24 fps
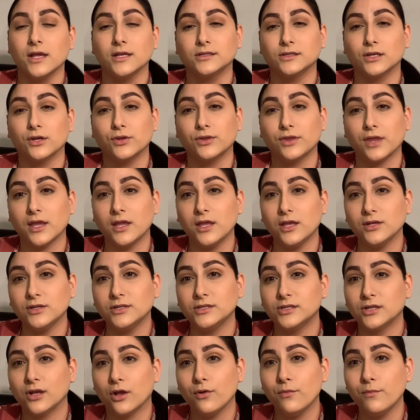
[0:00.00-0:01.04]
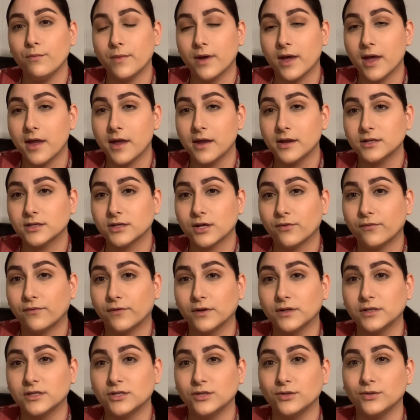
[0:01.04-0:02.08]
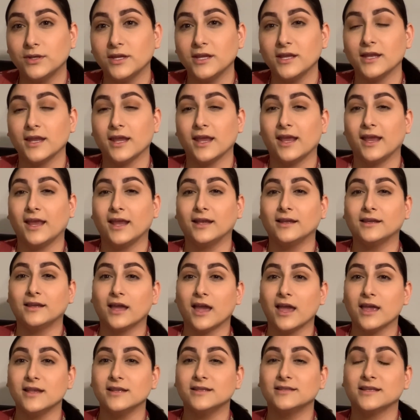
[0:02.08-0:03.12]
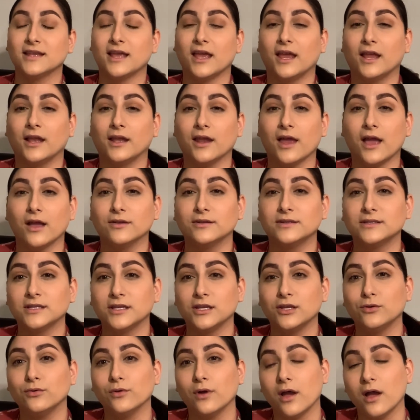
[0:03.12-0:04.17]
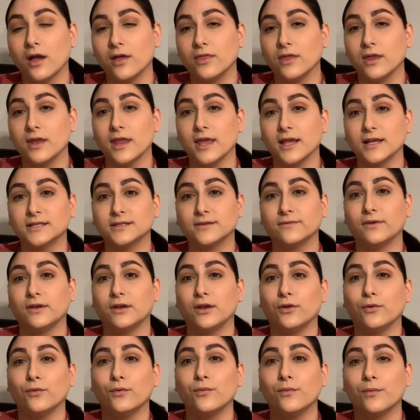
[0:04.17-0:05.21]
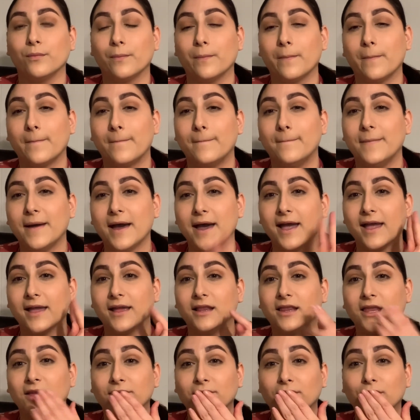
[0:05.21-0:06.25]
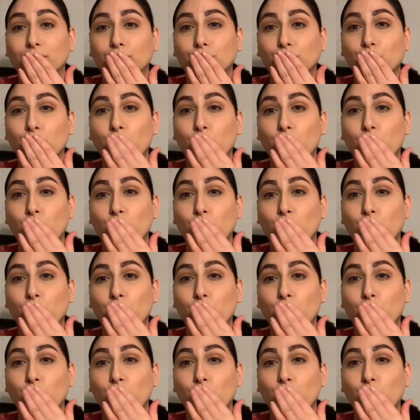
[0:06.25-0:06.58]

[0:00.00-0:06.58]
So thank you so much for tuning in, guys, and I'll see you on the next video. Bye. Love you.